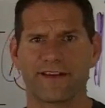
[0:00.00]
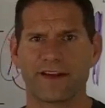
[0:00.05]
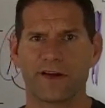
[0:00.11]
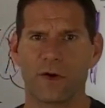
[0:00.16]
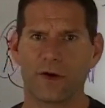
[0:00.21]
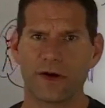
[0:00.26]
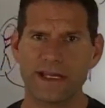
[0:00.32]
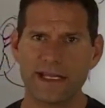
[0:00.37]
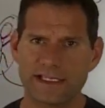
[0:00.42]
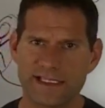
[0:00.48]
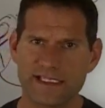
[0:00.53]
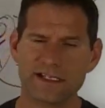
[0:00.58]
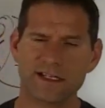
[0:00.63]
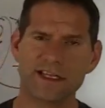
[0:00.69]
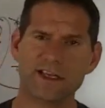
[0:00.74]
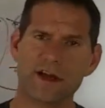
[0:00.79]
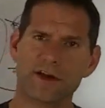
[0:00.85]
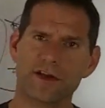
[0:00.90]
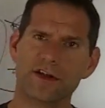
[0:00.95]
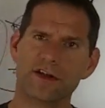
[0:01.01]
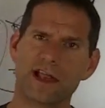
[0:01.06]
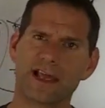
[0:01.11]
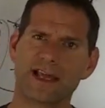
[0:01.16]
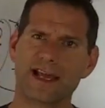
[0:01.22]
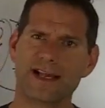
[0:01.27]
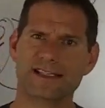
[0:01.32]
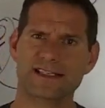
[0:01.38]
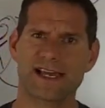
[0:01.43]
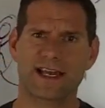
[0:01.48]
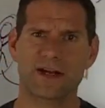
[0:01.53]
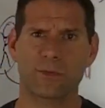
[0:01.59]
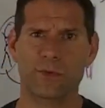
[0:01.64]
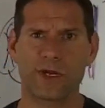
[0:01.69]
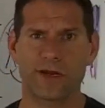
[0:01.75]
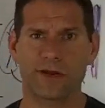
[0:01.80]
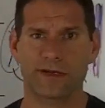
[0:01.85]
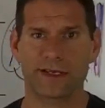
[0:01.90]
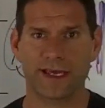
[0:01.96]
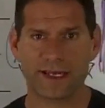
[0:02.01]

Or instantly you go, you know, that guy's kind of weird.